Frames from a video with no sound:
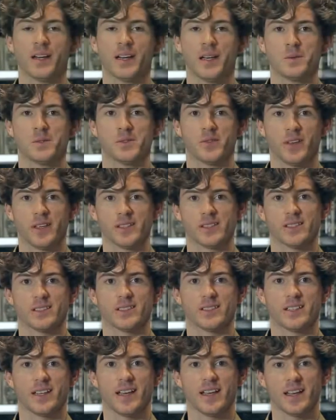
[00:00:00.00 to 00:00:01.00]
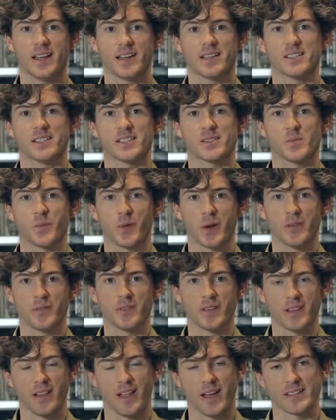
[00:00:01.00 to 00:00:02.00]
name's Vince, and today I'd just
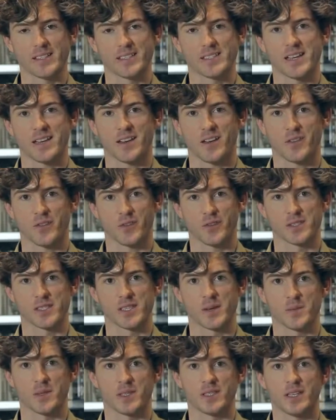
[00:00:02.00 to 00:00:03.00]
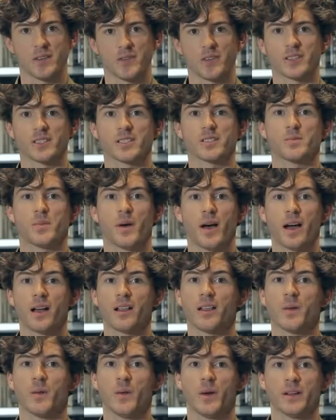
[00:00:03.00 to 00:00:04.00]
briefly like to take you through some of the different
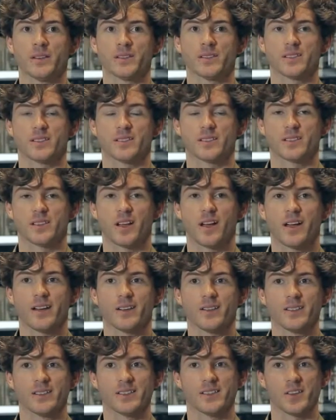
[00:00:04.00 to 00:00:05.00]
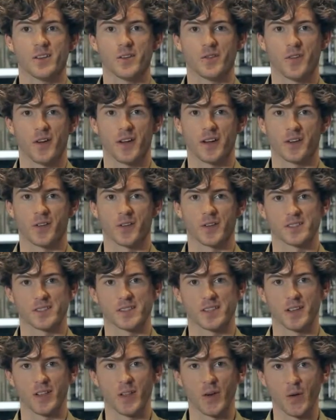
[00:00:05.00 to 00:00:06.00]
sparkling wine styles that you'll find across
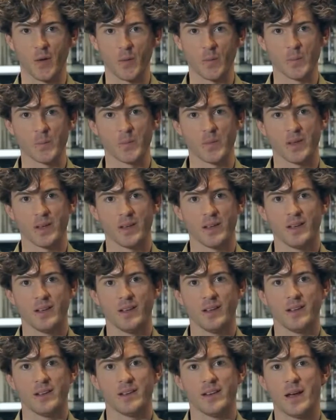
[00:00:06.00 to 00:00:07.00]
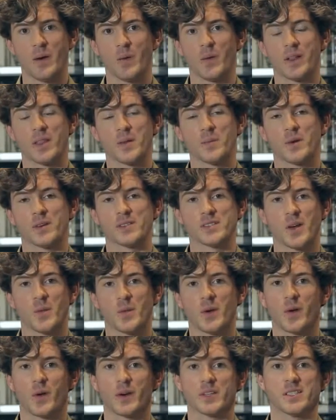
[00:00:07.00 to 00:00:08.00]
the globe. Now, one of the most
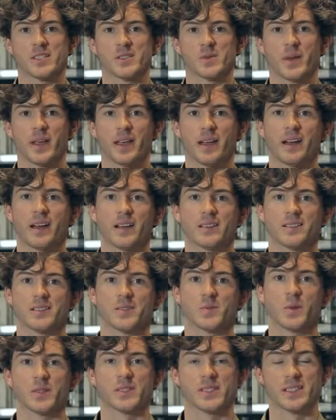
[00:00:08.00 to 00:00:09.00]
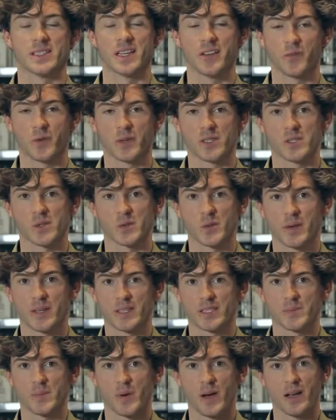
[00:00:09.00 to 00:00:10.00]
common questions we get asked is what's the difference between
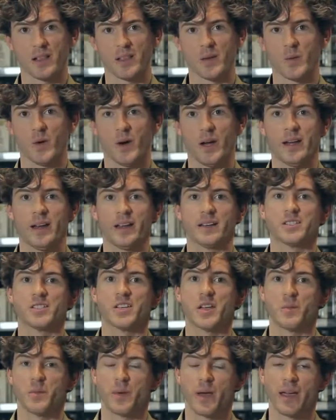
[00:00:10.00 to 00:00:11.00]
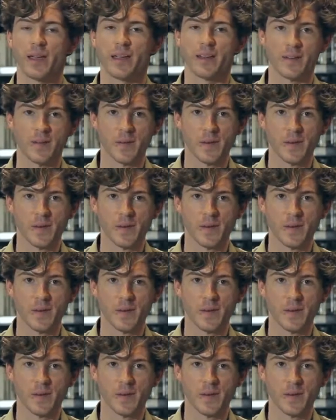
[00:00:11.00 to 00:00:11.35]
sparkling wine and champagne?